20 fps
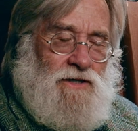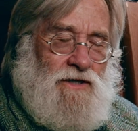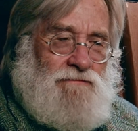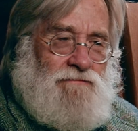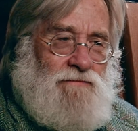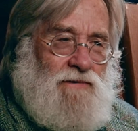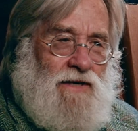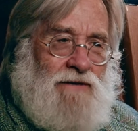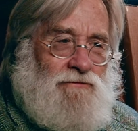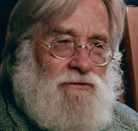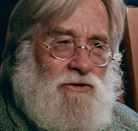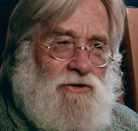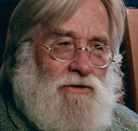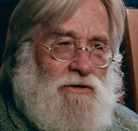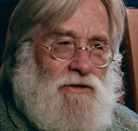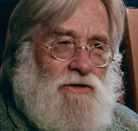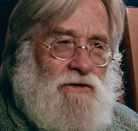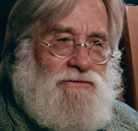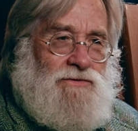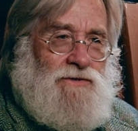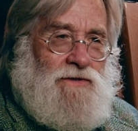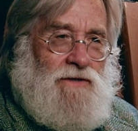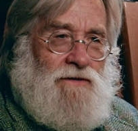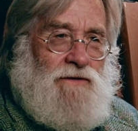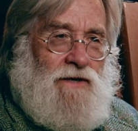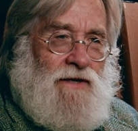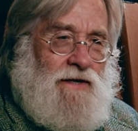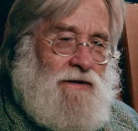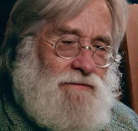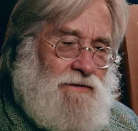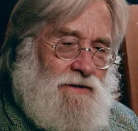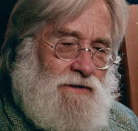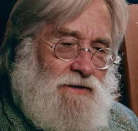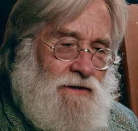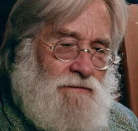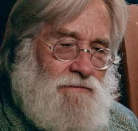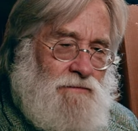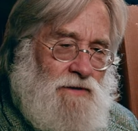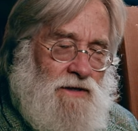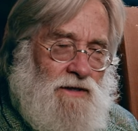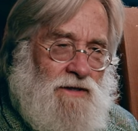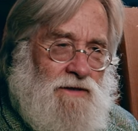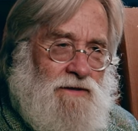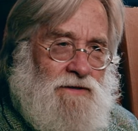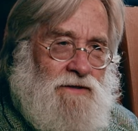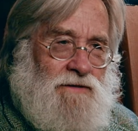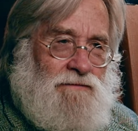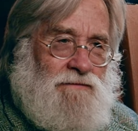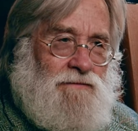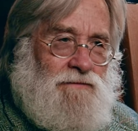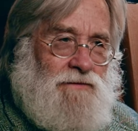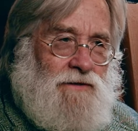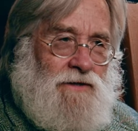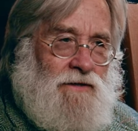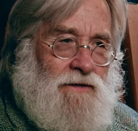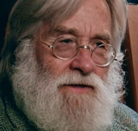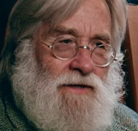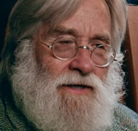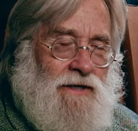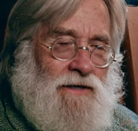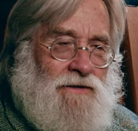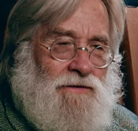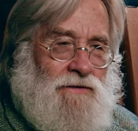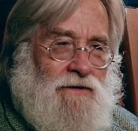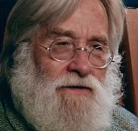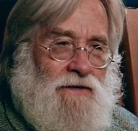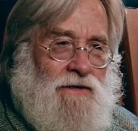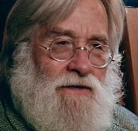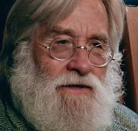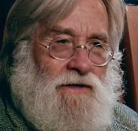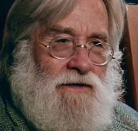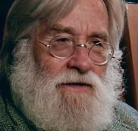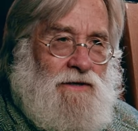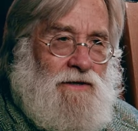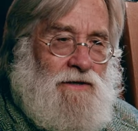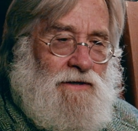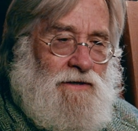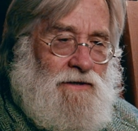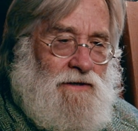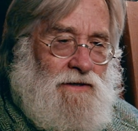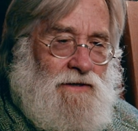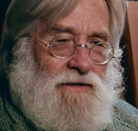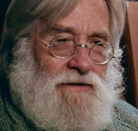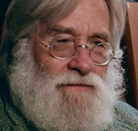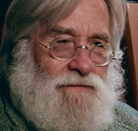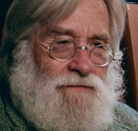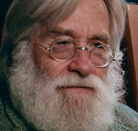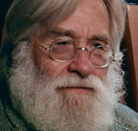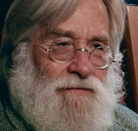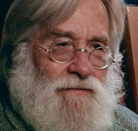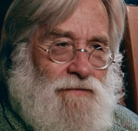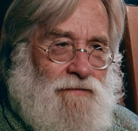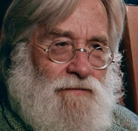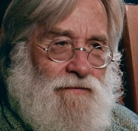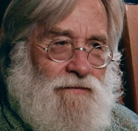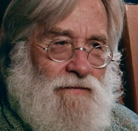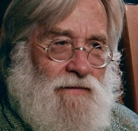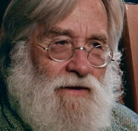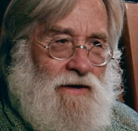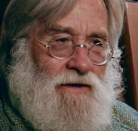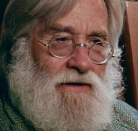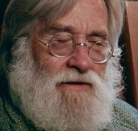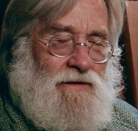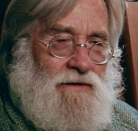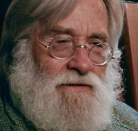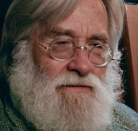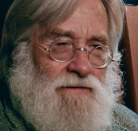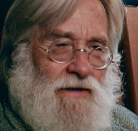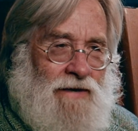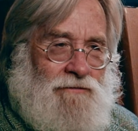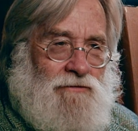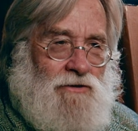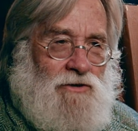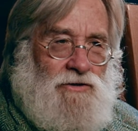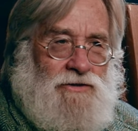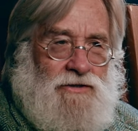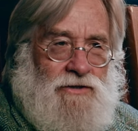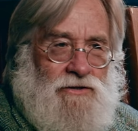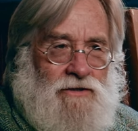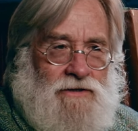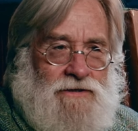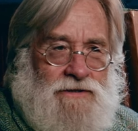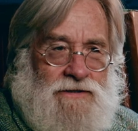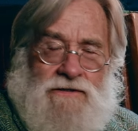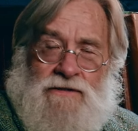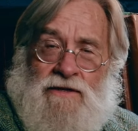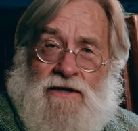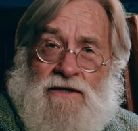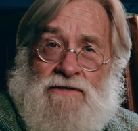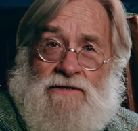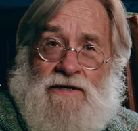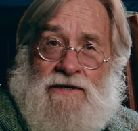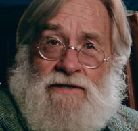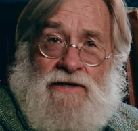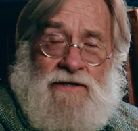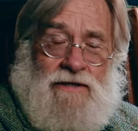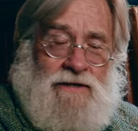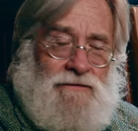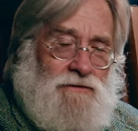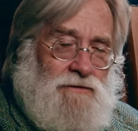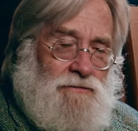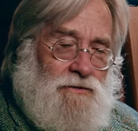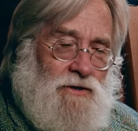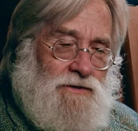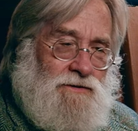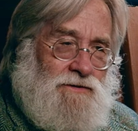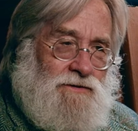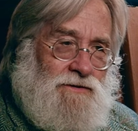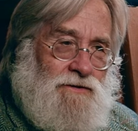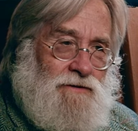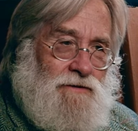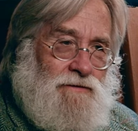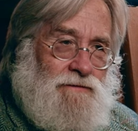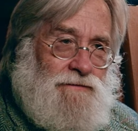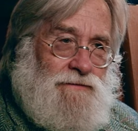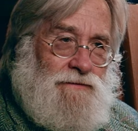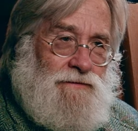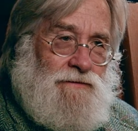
I, I haven't looked close enough, I have to admit, to figure it out. Um, I haven't looked at all his starts like I have at the Boston School.